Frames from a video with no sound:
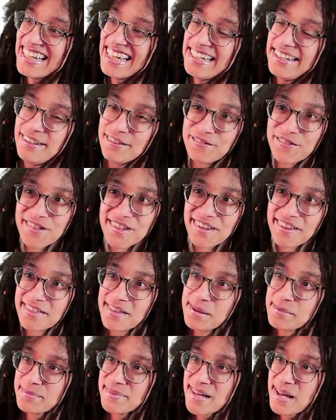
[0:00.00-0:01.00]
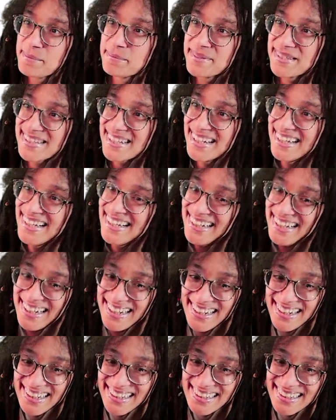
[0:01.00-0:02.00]
you for the thumbs ups
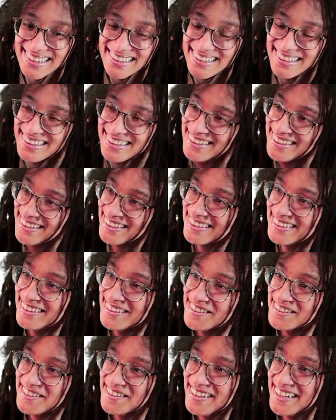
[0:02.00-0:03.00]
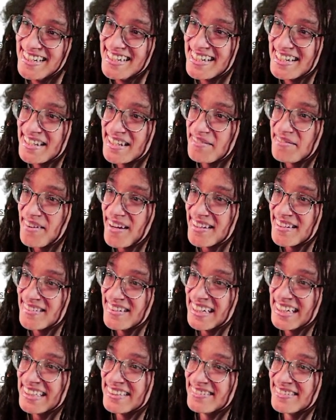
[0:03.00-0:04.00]
on those creations, by the
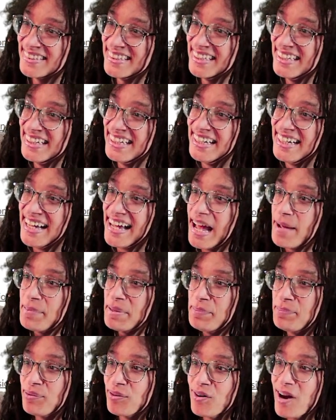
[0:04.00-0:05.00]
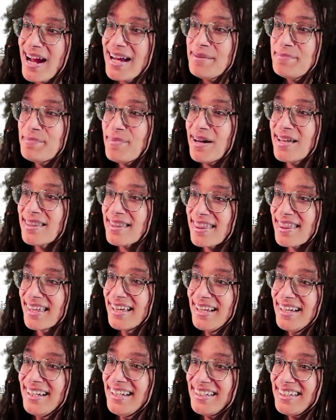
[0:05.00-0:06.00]
way. Happy Pride Month.
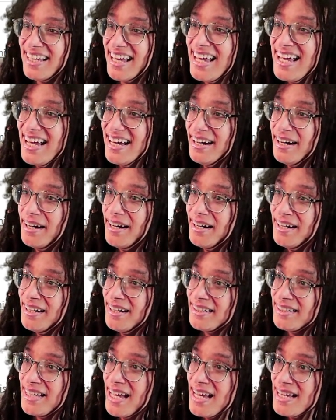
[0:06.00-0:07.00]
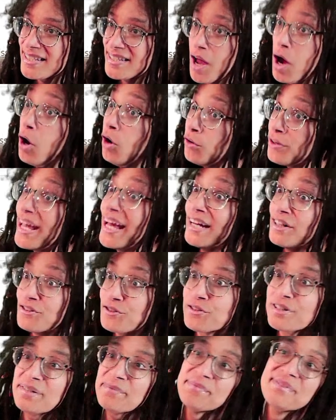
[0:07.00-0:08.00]
Yeah. Yes. Oh, yeah.
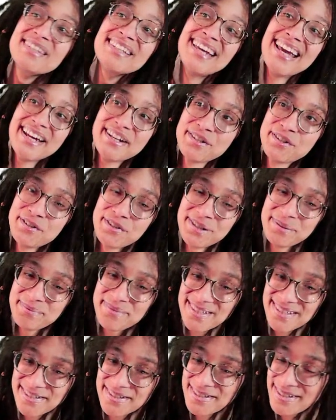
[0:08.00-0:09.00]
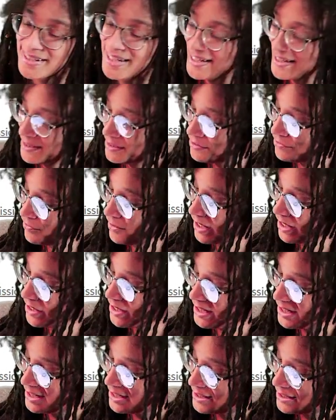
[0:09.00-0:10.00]
Dreams. Yeah. Dreams is
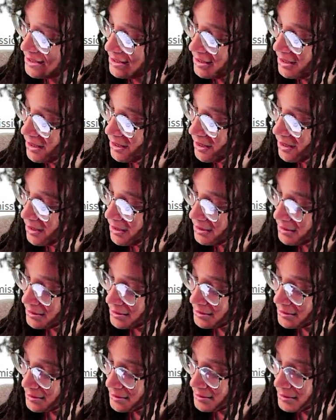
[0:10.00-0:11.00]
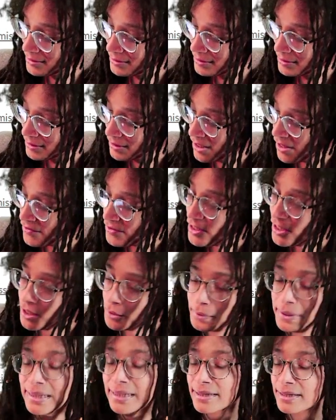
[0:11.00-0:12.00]
very. And you know
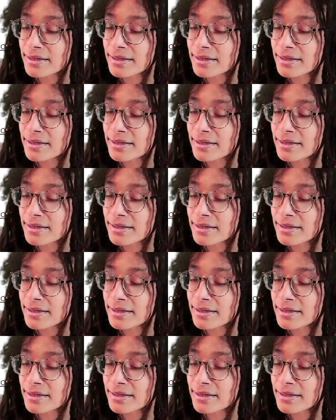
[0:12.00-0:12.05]
what?